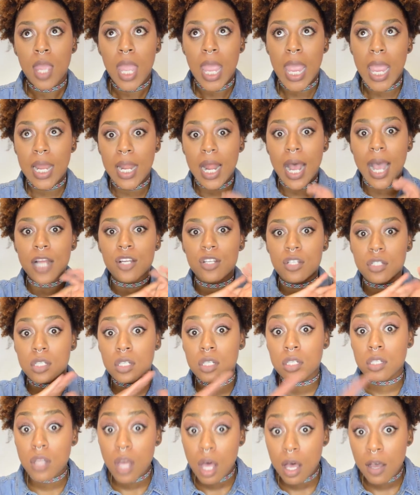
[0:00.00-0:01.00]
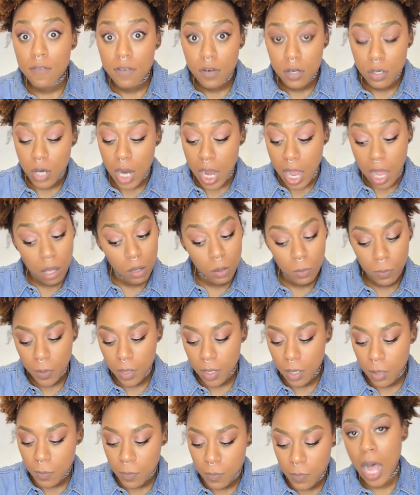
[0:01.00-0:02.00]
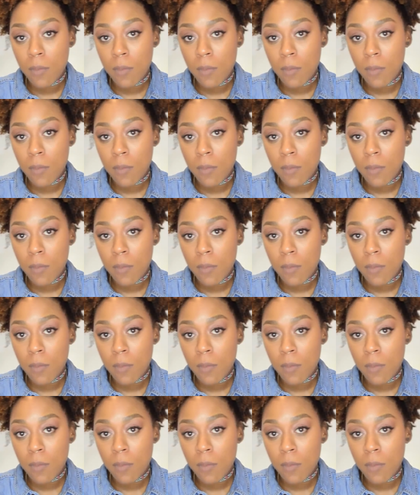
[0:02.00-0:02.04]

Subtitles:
And I just love her album.